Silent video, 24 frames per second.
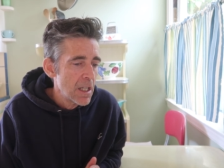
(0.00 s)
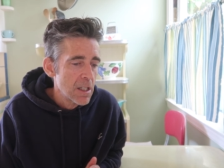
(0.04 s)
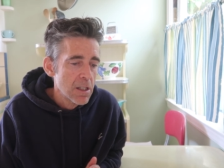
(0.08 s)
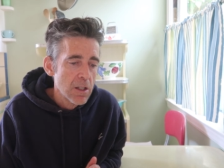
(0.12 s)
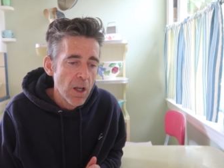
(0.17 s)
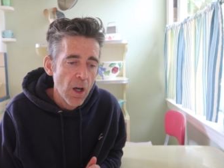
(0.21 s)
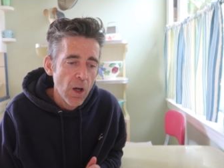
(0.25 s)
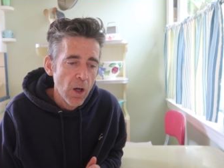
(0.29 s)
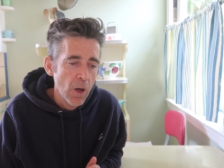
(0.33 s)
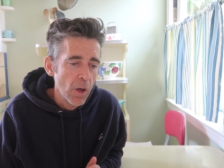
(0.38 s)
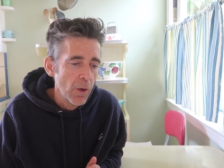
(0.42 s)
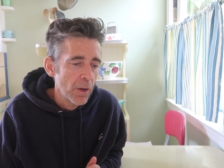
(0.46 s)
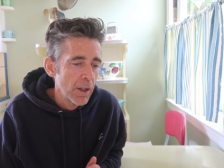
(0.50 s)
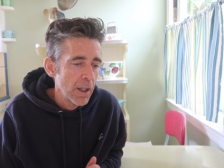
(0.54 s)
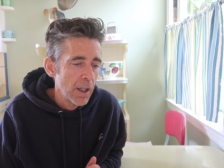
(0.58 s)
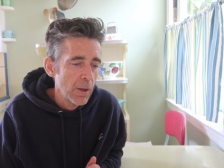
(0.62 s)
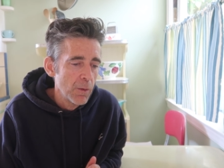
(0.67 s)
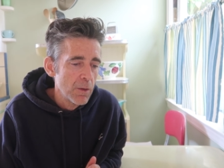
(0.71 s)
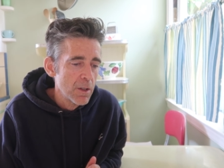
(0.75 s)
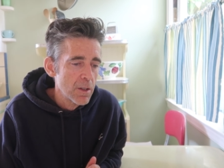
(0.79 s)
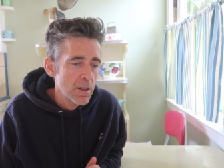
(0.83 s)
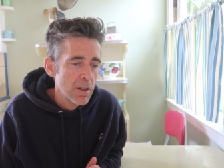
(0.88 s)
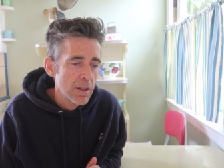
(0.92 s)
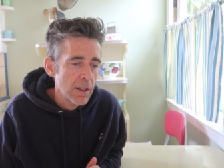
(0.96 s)
So it
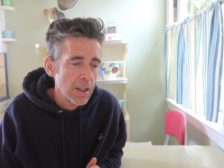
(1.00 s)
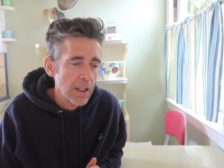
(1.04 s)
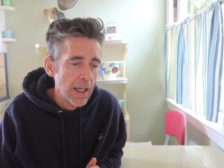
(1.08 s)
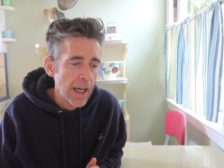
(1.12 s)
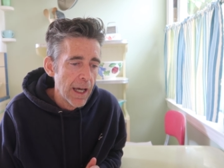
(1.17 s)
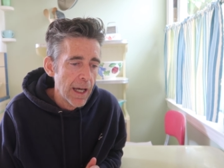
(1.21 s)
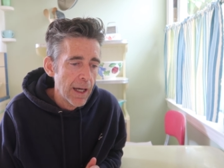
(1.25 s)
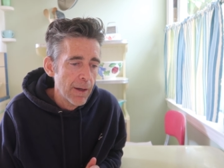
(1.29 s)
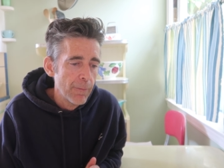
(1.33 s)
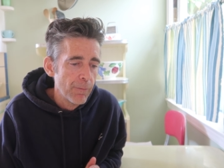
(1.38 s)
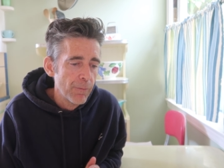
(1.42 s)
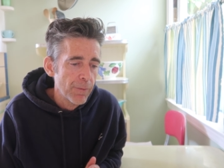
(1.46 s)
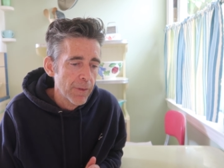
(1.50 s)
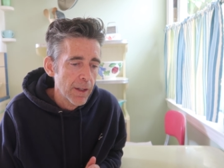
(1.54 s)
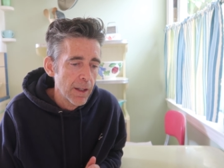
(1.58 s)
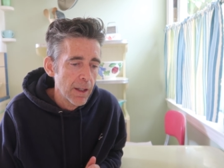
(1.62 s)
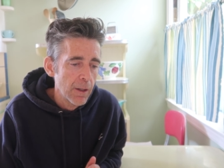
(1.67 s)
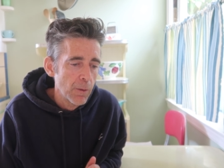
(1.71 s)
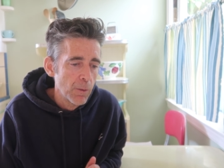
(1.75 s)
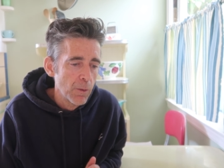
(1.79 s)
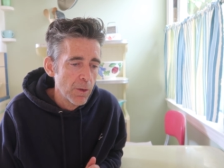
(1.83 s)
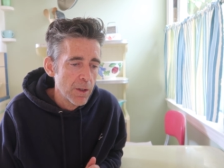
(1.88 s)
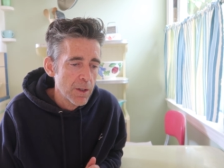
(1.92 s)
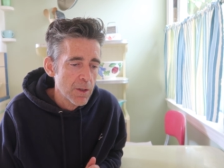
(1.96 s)
was, yeah,
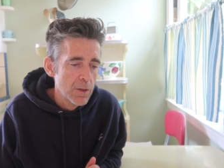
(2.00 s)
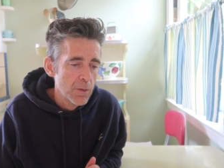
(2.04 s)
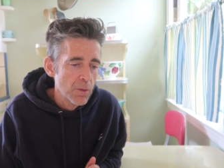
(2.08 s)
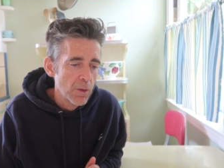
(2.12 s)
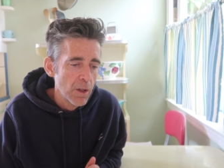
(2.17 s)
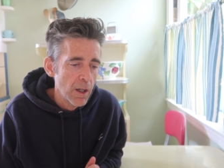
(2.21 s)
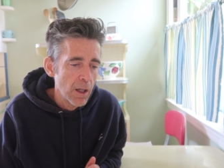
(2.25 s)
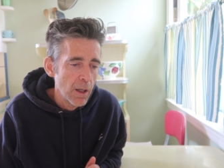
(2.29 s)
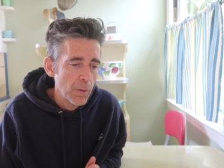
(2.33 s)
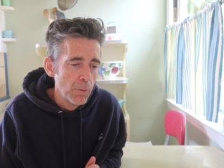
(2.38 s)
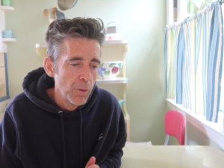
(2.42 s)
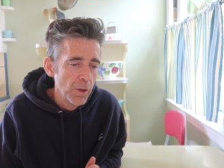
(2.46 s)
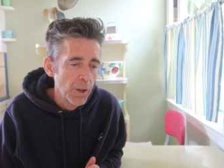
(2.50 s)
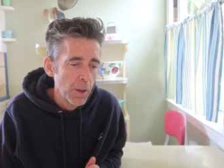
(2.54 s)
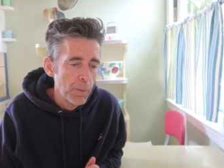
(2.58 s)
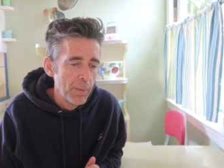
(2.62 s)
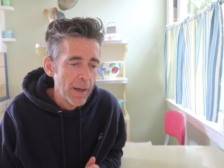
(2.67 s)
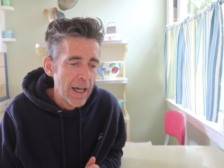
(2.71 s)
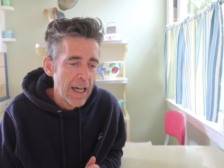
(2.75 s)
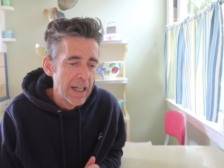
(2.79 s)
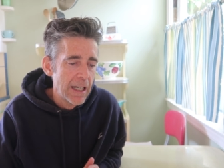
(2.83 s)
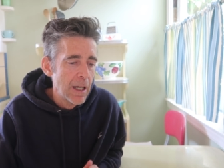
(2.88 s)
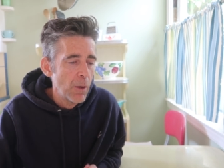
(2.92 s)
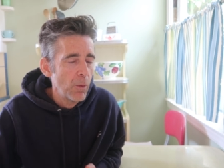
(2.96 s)
it was um, really bad.